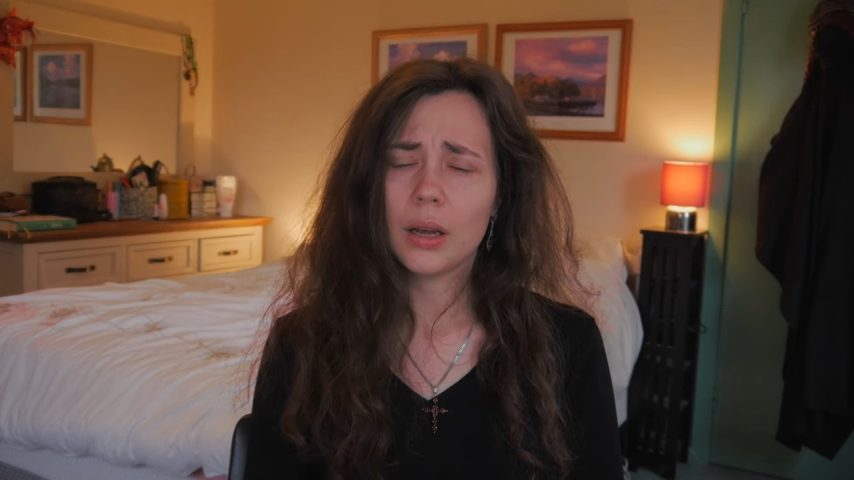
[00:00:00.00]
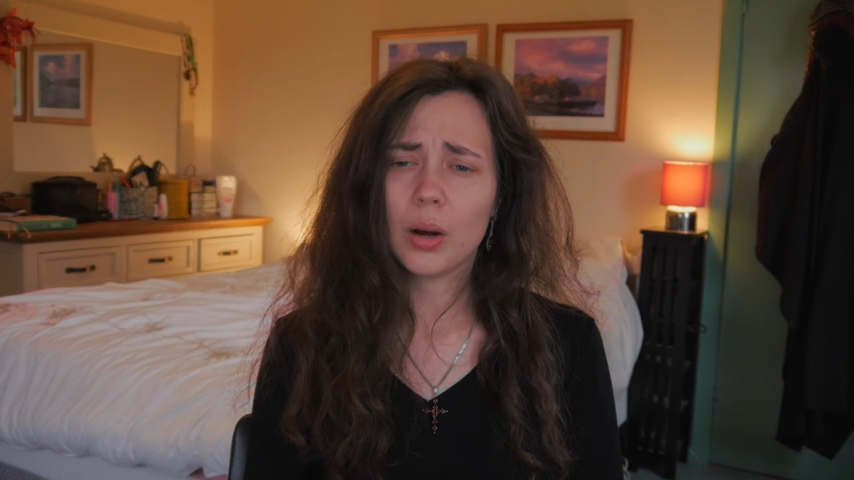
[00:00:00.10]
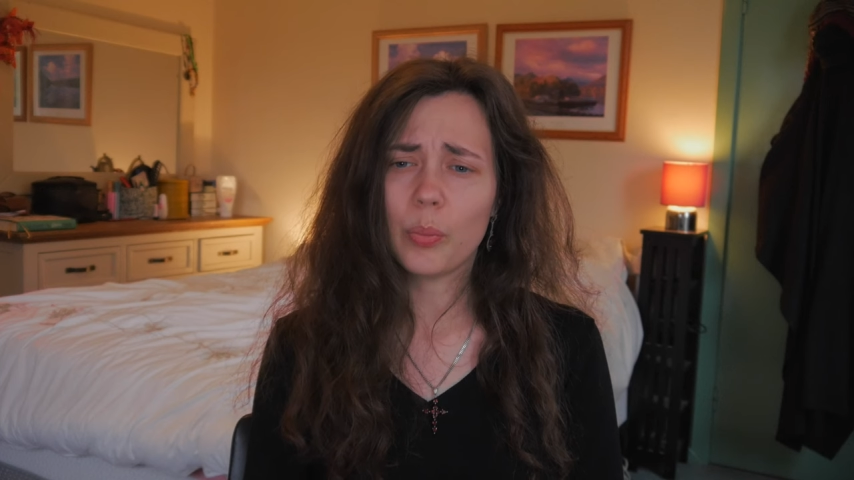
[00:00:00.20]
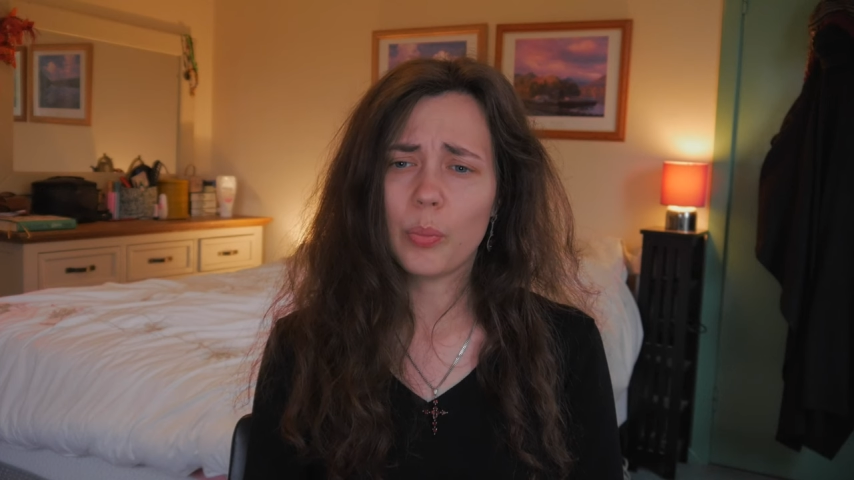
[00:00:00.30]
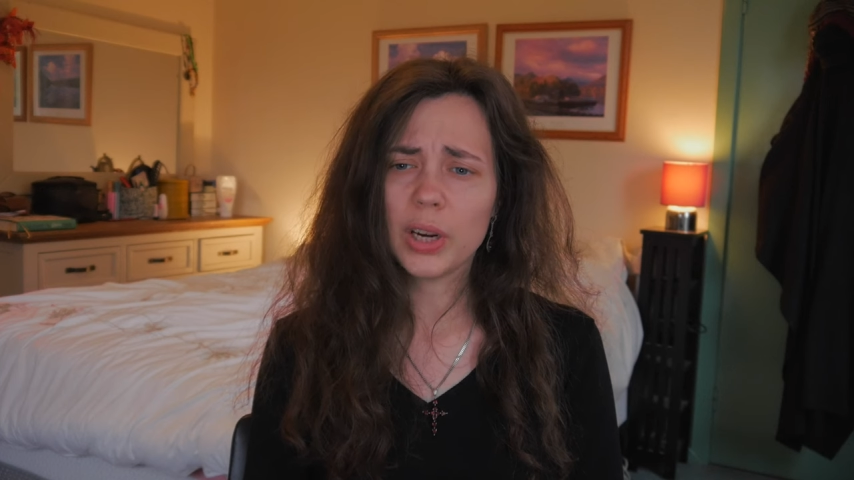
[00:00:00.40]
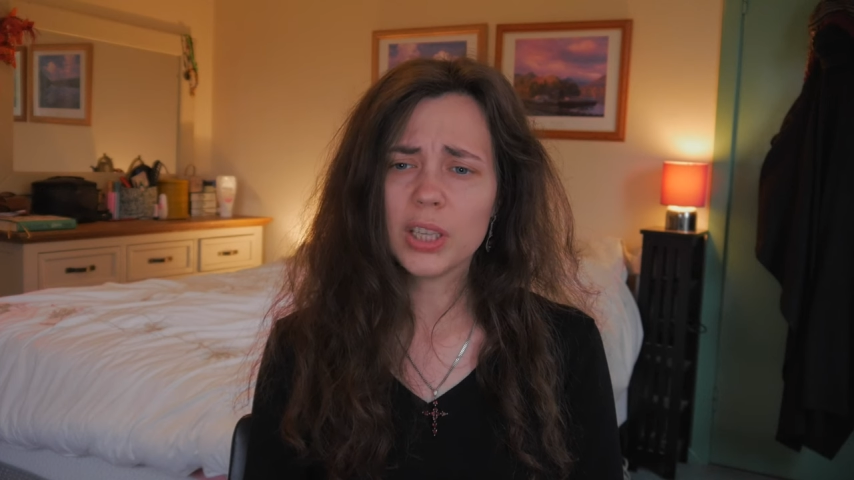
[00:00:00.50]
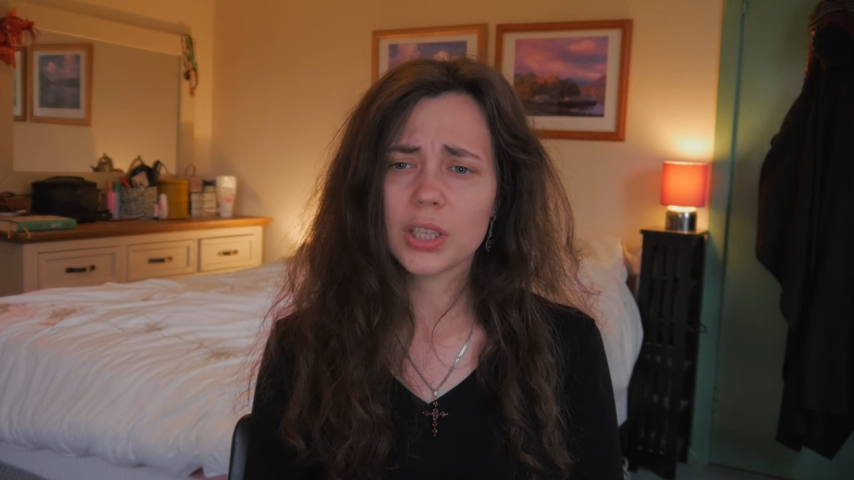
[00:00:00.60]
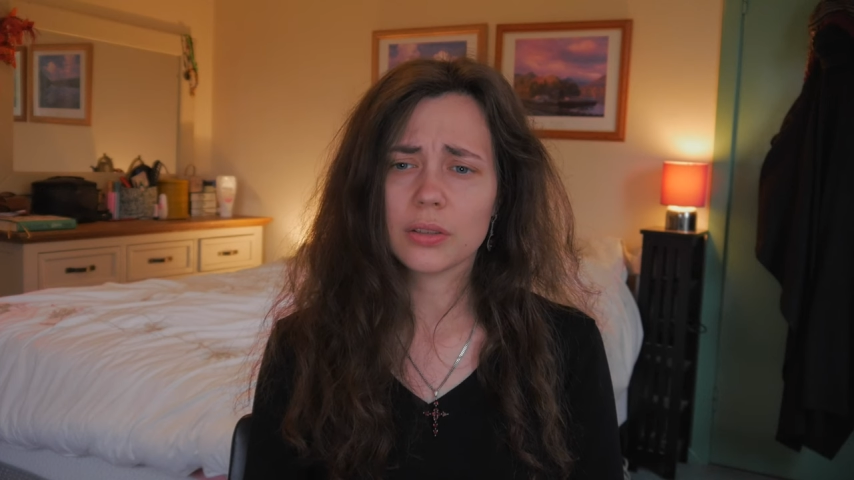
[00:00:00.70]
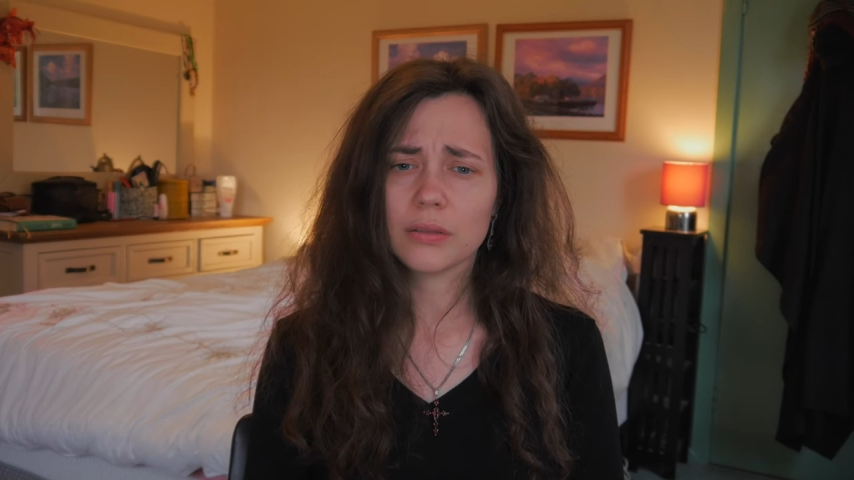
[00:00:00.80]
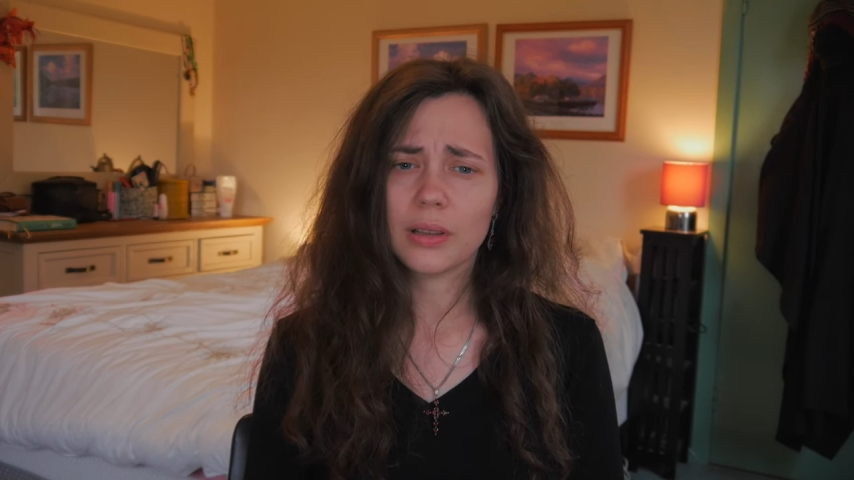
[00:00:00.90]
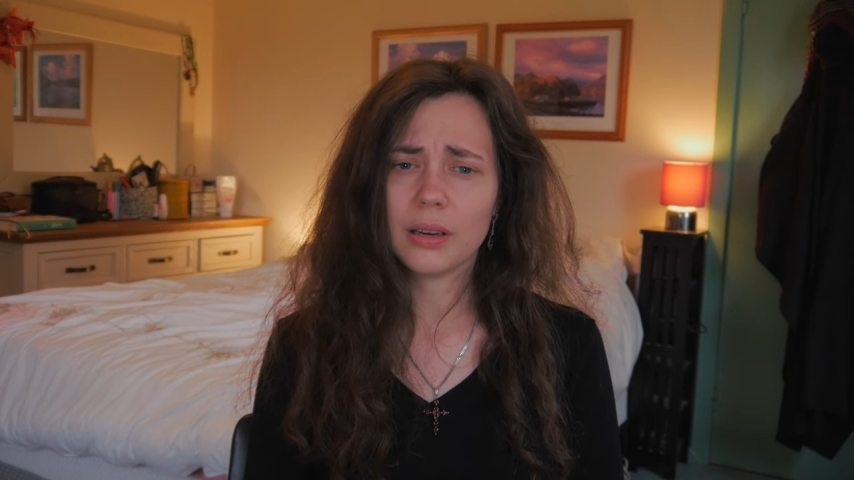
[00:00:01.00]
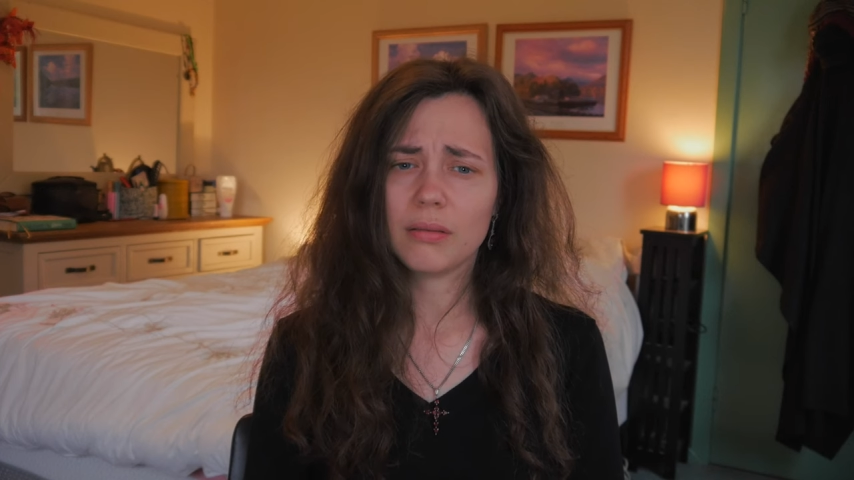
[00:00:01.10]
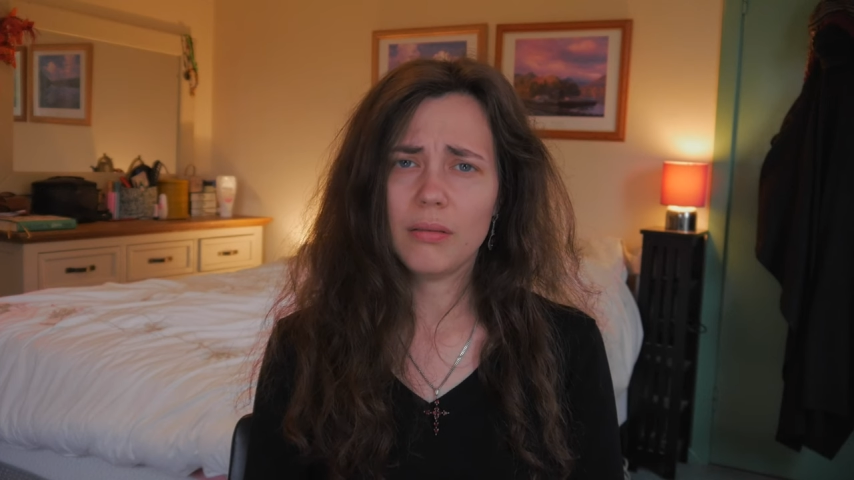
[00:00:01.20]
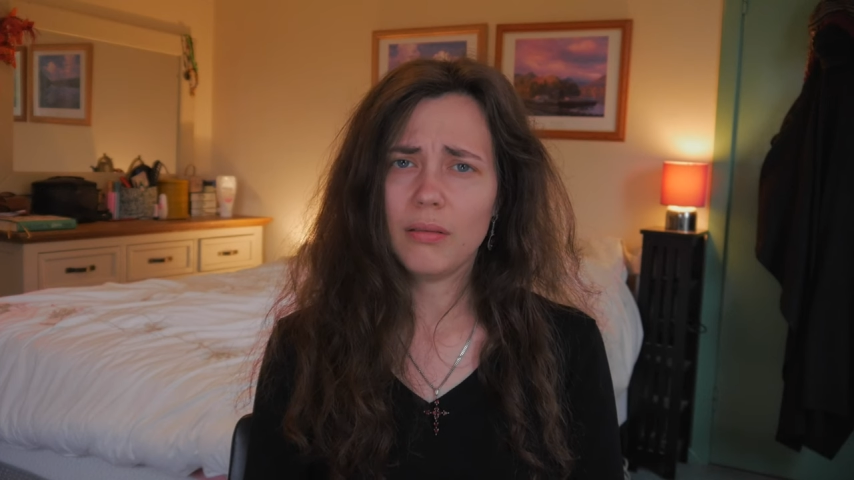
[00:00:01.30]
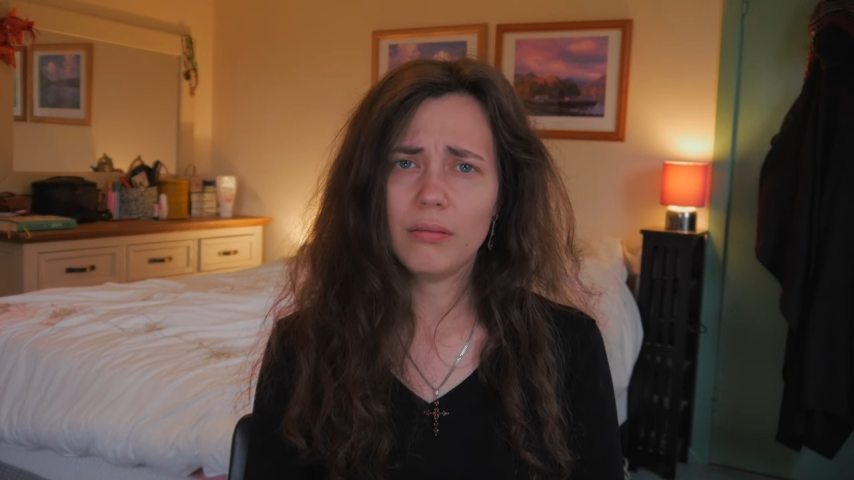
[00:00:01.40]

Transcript: a bunch that